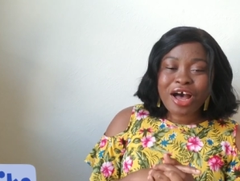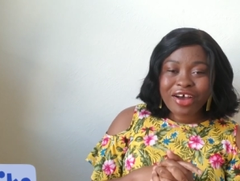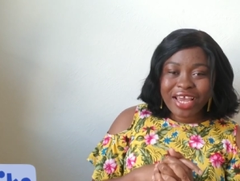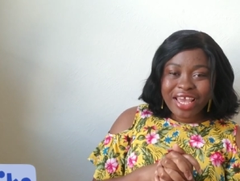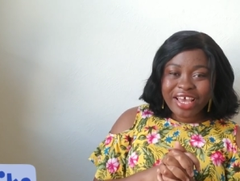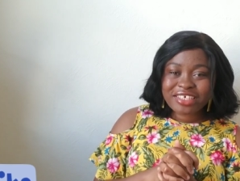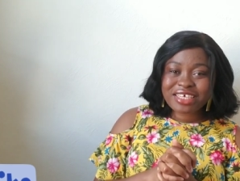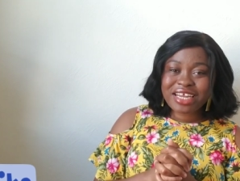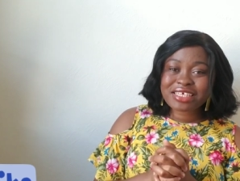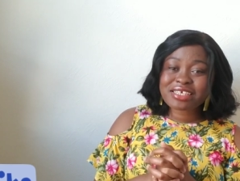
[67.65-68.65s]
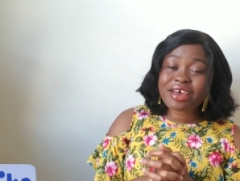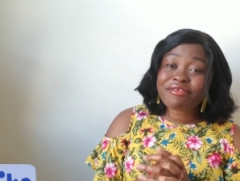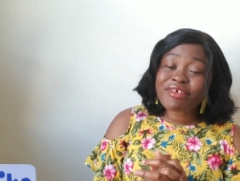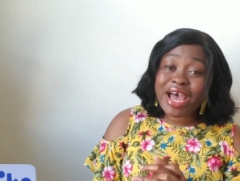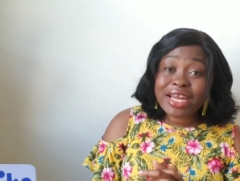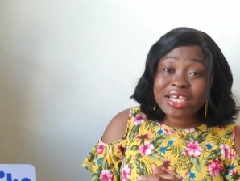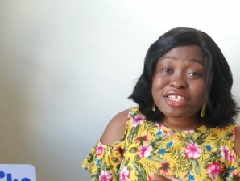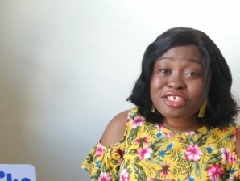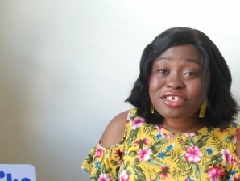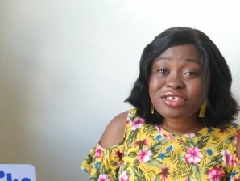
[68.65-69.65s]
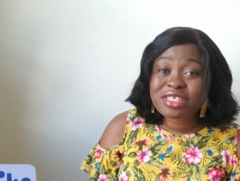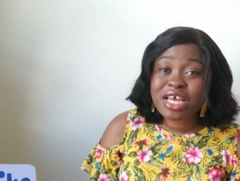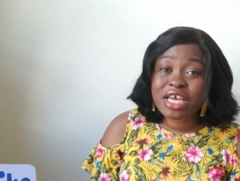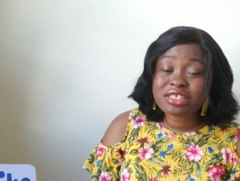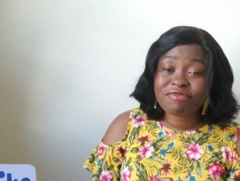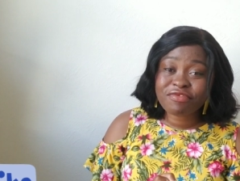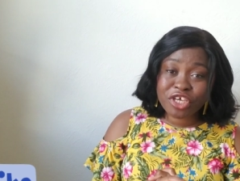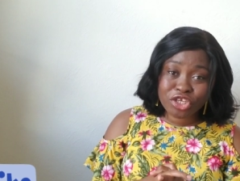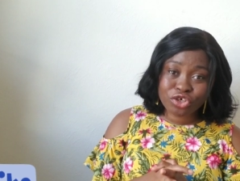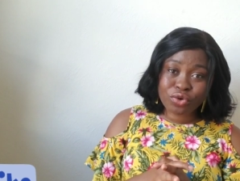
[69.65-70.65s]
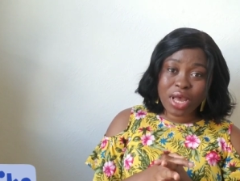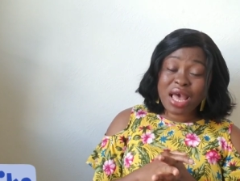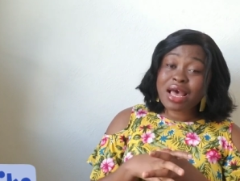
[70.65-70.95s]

Okay, so let's get right into today's video.